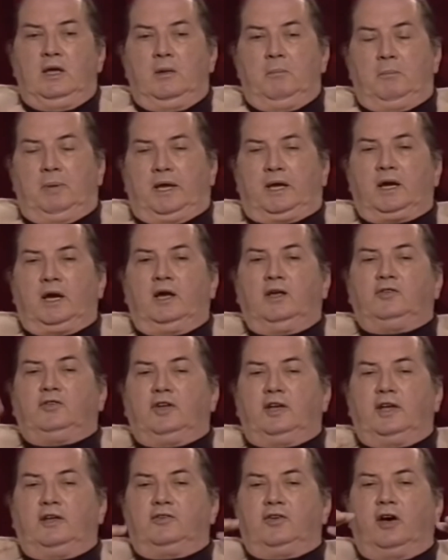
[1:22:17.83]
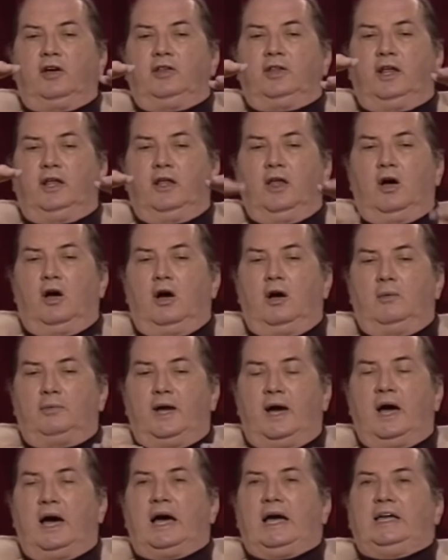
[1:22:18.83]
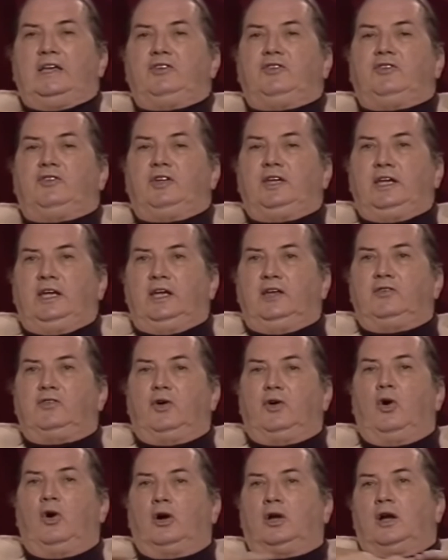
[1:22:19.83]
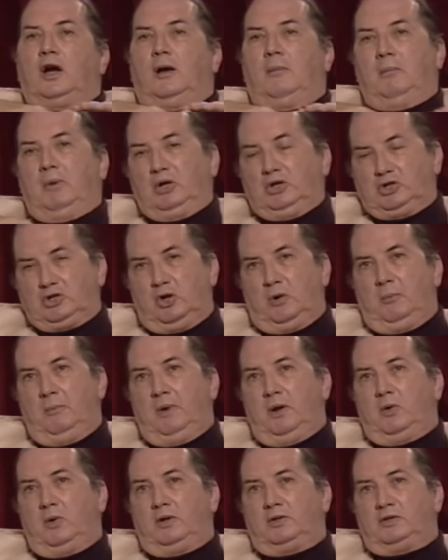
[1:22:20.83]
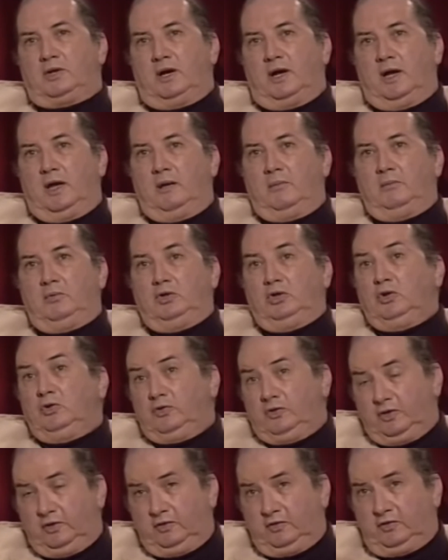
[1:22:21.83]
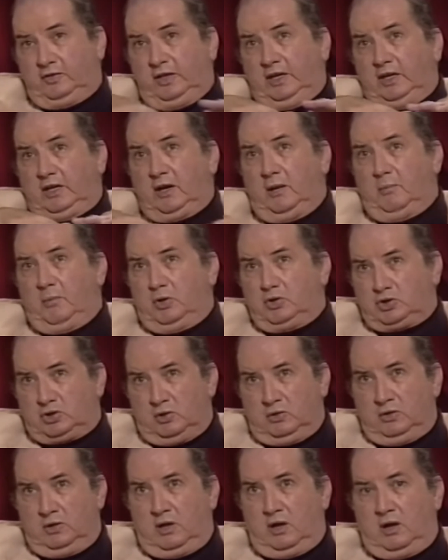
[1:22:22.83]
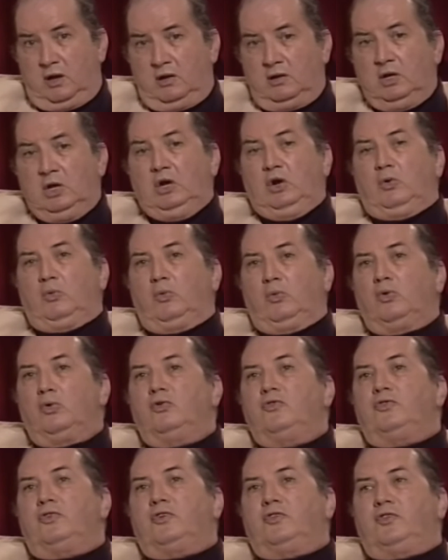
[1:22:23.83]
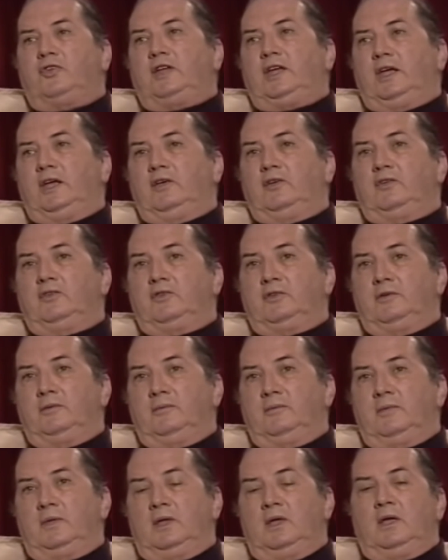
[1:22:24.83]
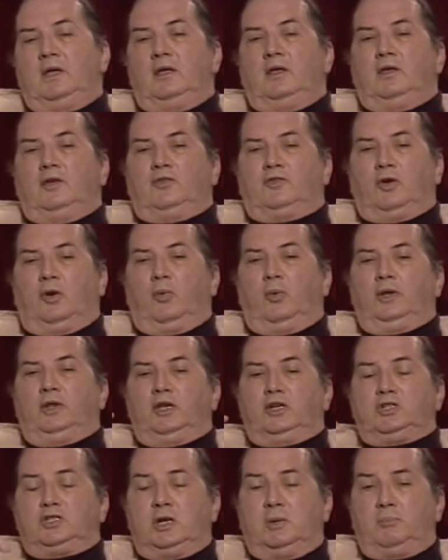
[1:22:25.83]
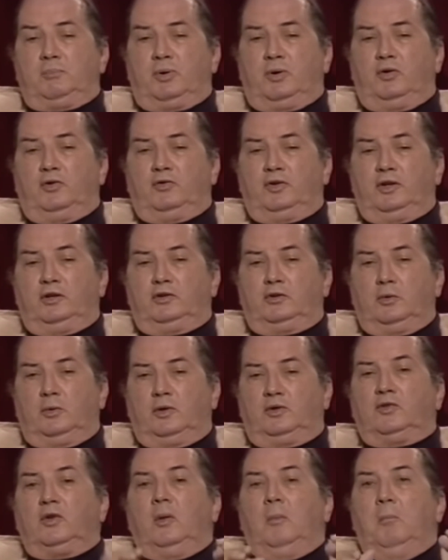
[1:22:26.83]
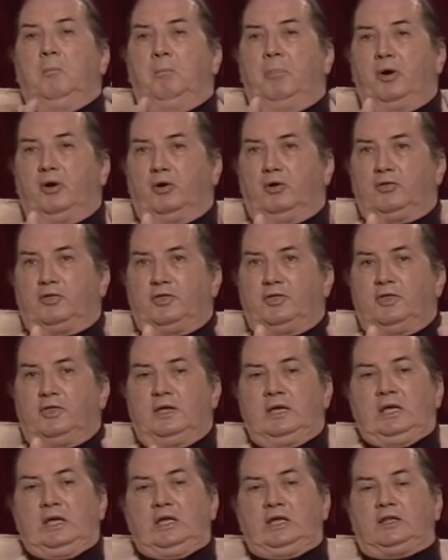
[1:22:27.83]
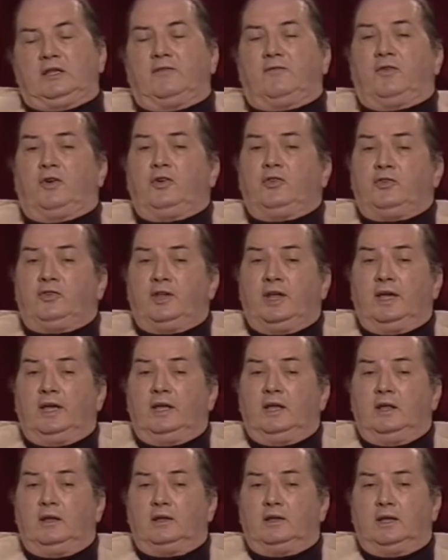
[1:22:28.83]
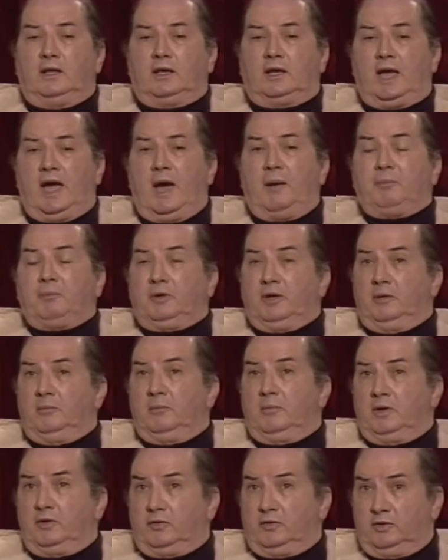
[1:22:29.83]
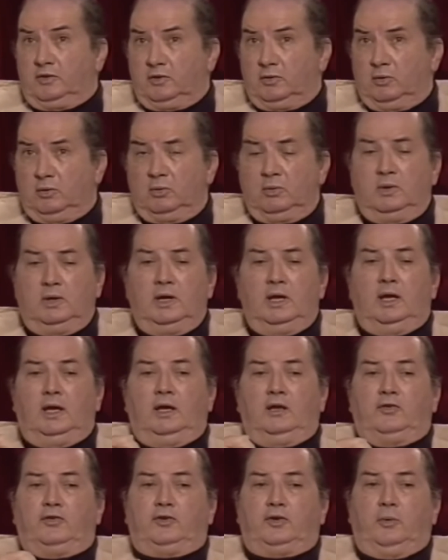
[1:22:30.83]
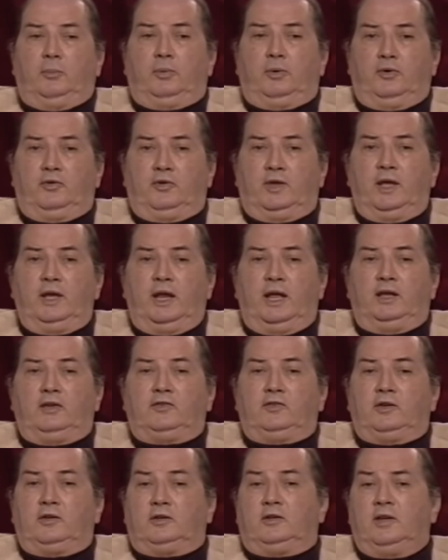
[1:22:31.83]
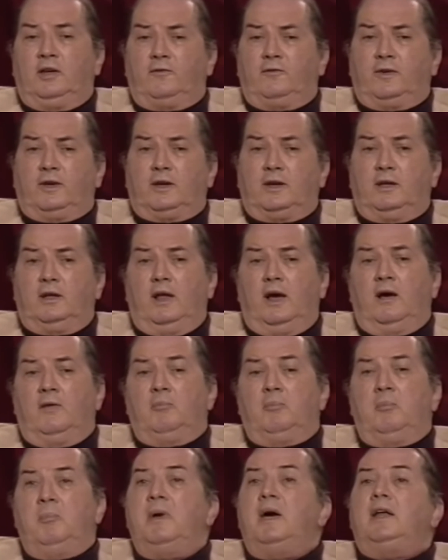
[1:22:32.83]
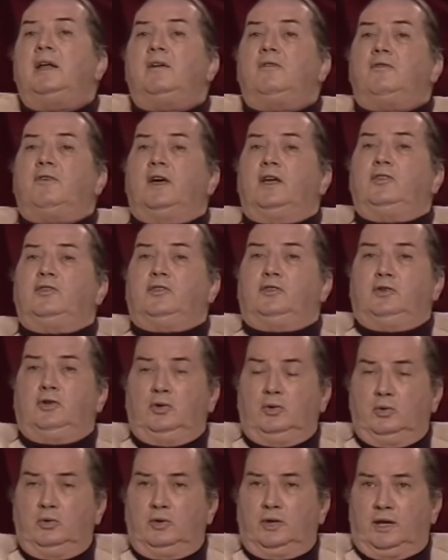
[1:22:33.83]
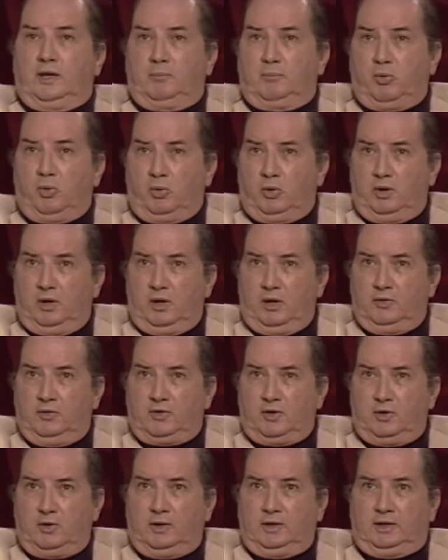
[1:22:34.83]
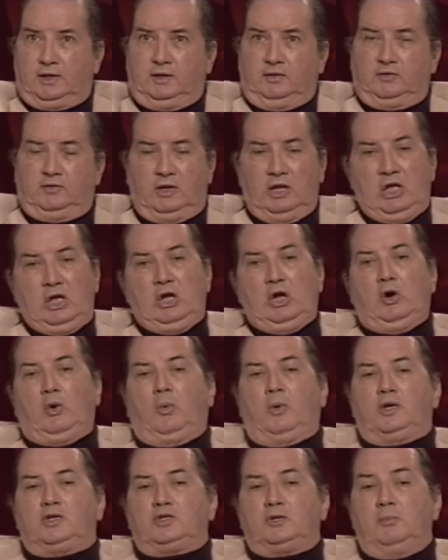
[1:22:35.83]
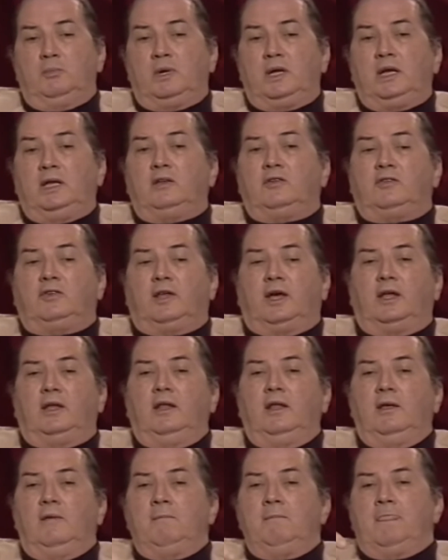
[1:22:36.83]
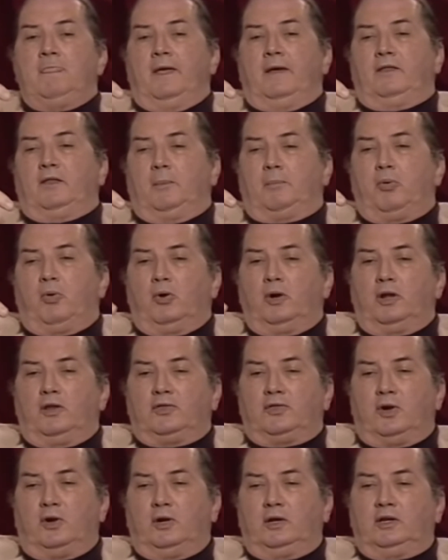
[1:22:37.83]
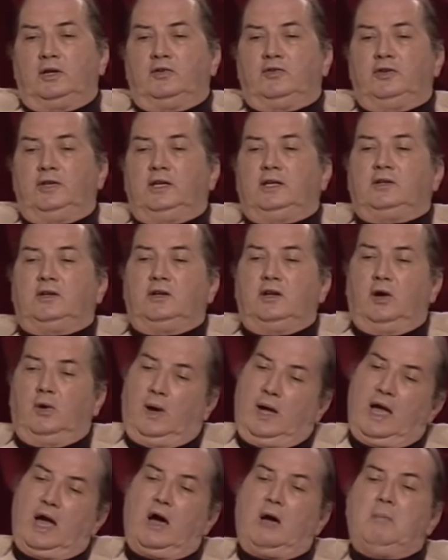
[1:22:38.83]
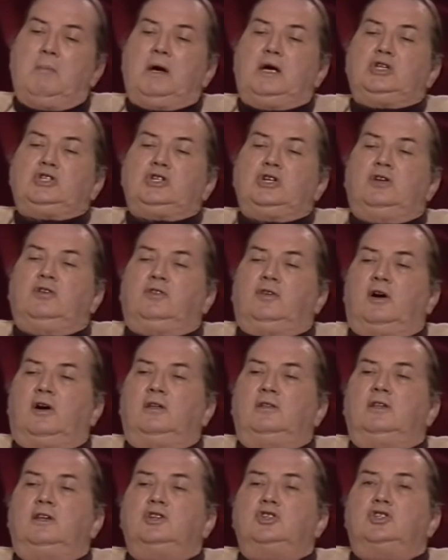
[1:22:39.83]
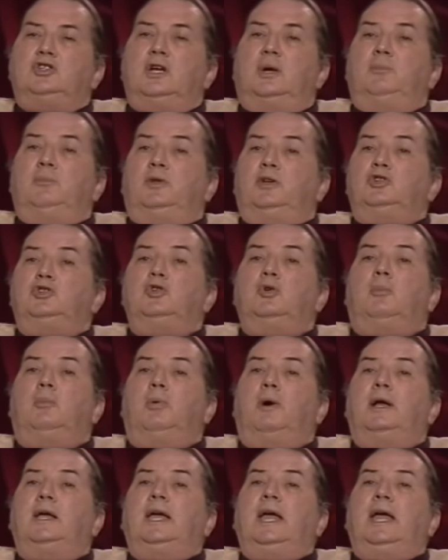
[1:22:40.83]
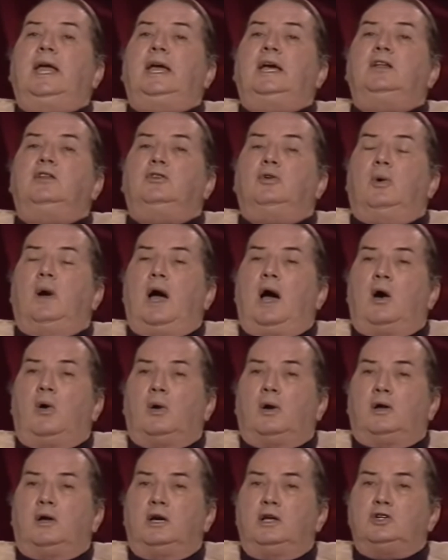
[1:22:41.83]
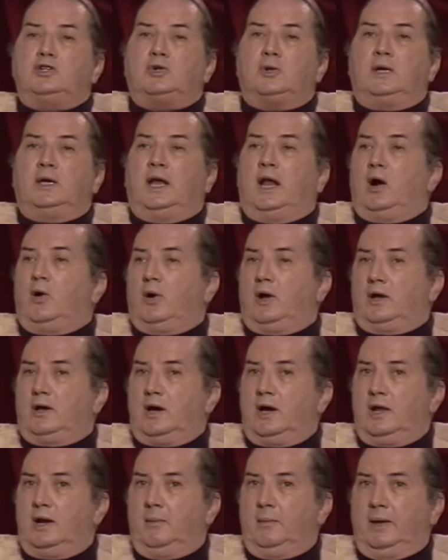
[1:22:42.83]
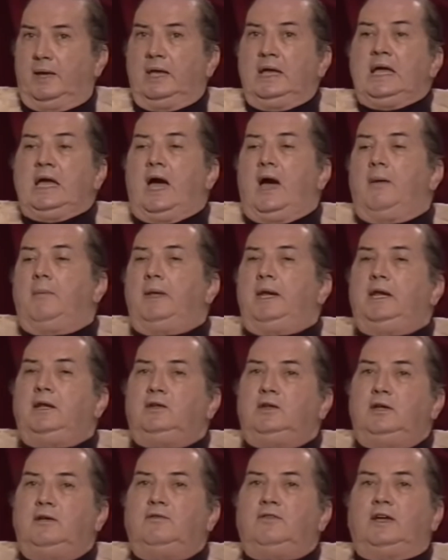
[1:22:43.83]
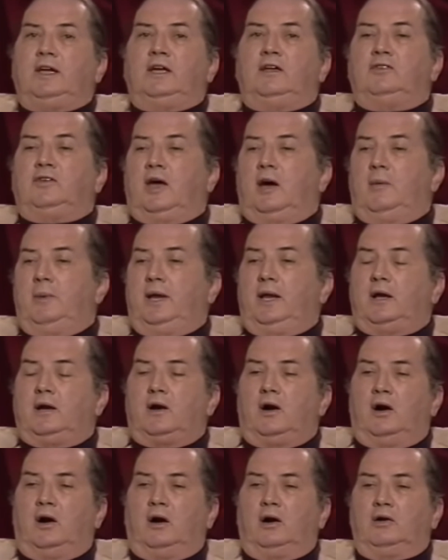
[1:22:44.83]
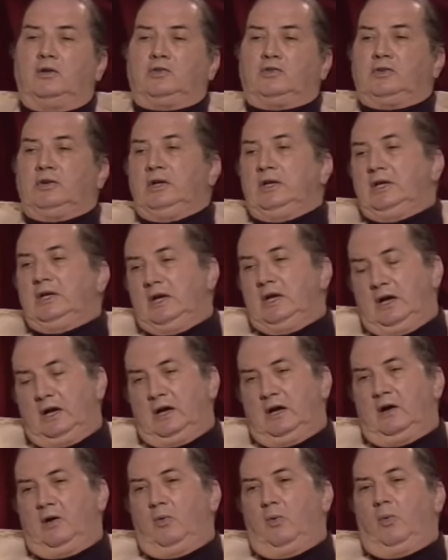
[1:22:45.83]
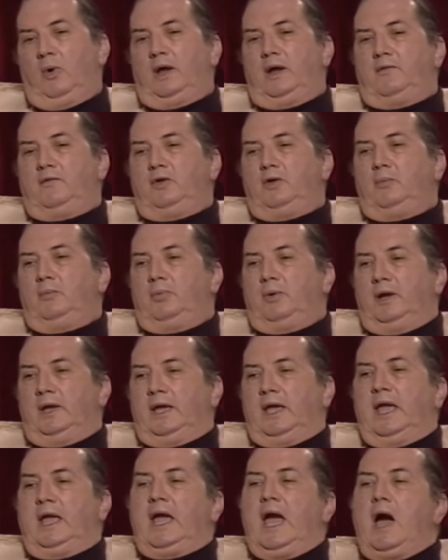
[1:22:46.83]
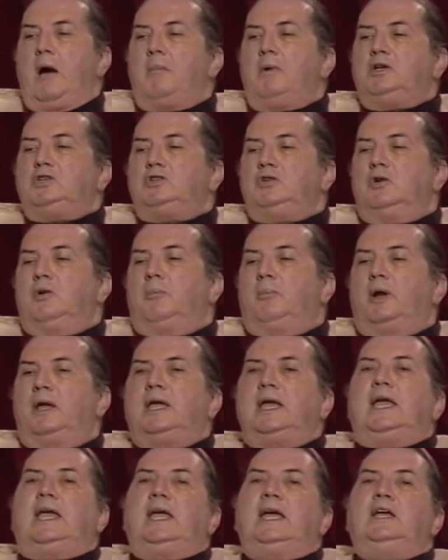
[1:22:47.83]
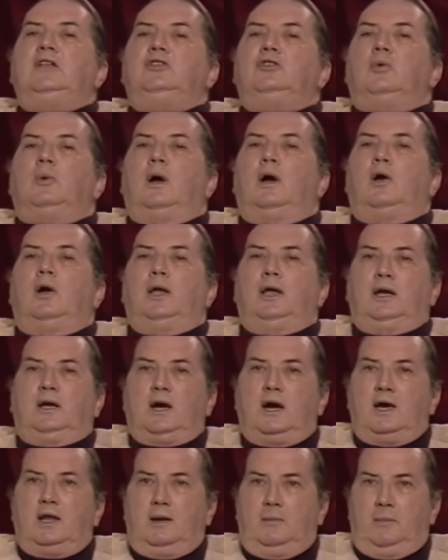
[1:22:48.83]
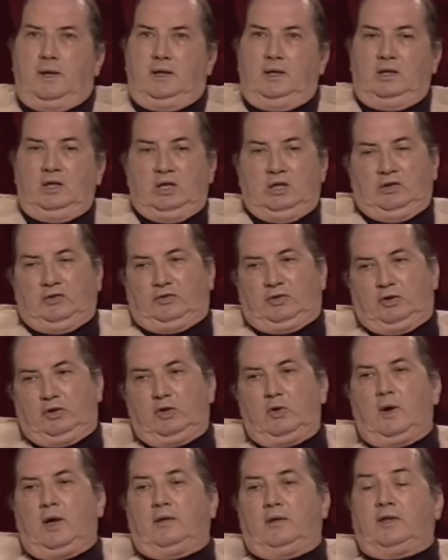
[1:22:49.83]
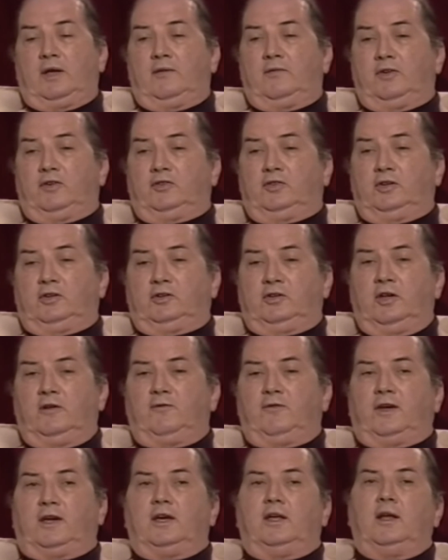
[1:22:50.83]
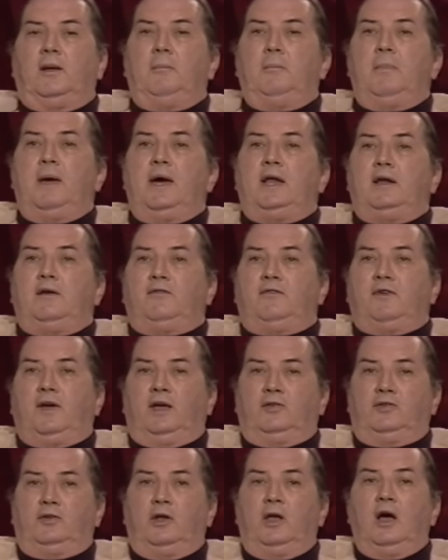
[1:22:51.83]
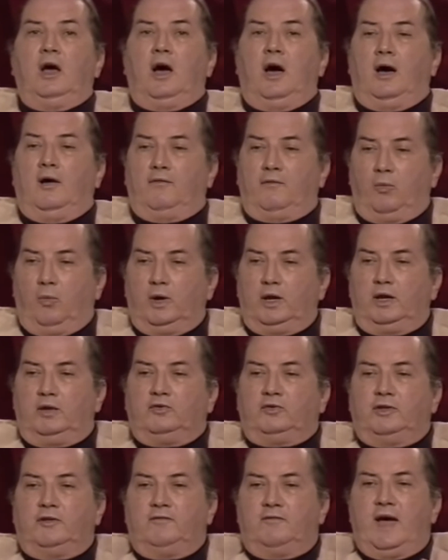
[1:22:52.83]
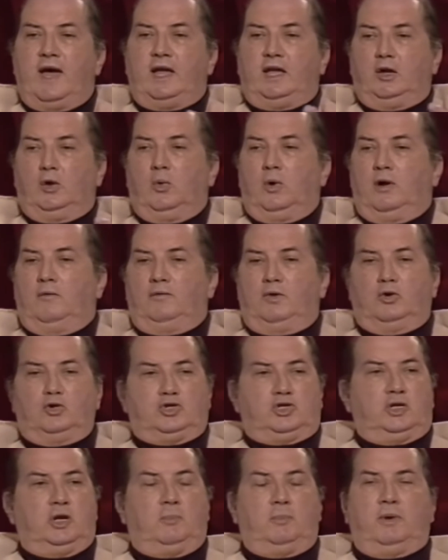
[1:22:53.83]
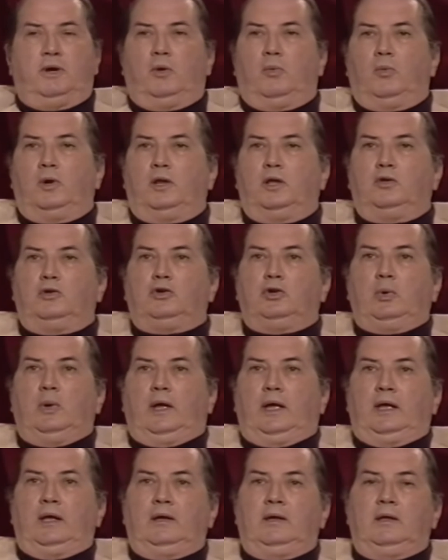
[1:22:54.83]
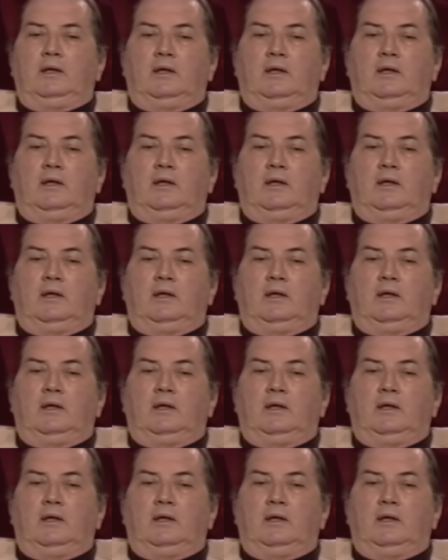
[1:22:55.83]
Because it is on the law of the high seas, or commercial maritime, UCC commercial law rules the seas. So when the ship pulls into its berth, the first thing the captain must do is to present a certificate of manifest to the port authorities, which means that the port authorities need to know how much is on this ship that you're bringing into our country and our economy. How many TVs, how many cars, whatever you're bringing, how much are you bringing into our economy? So you have to have a certificate of manifest of what is the value of your ship here. What are you doing?